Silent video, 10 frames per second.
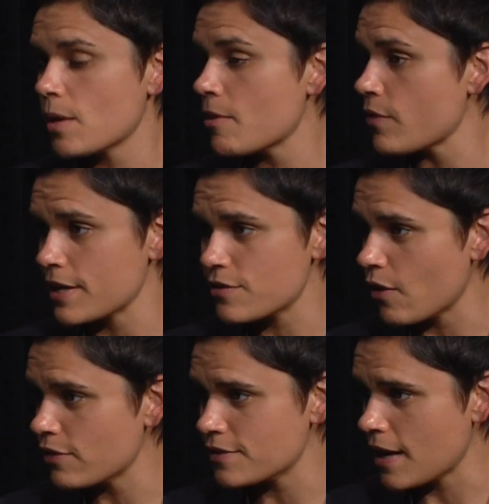about race
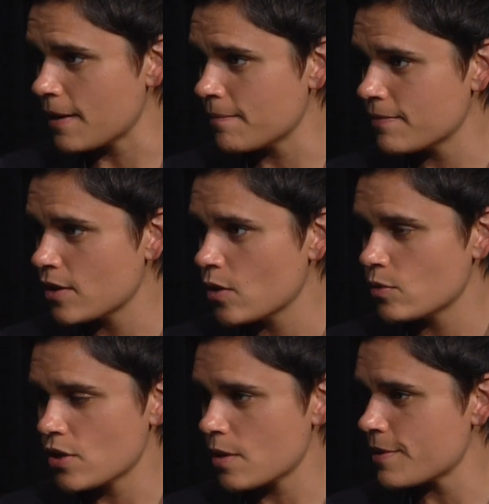all the time.
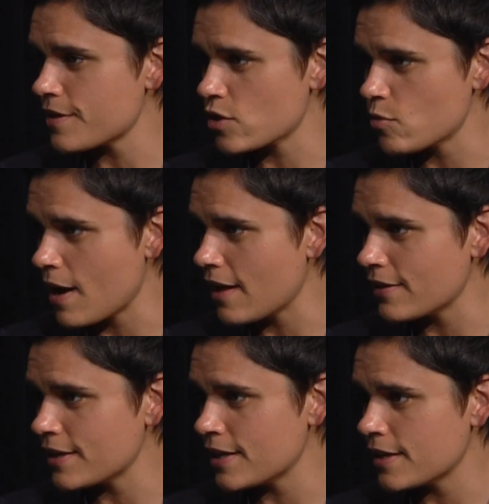We talk about
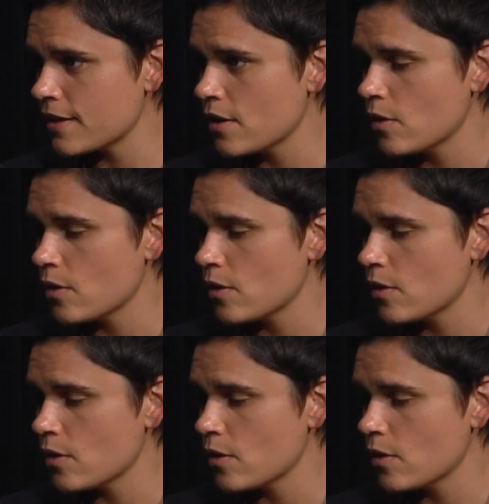sexuality.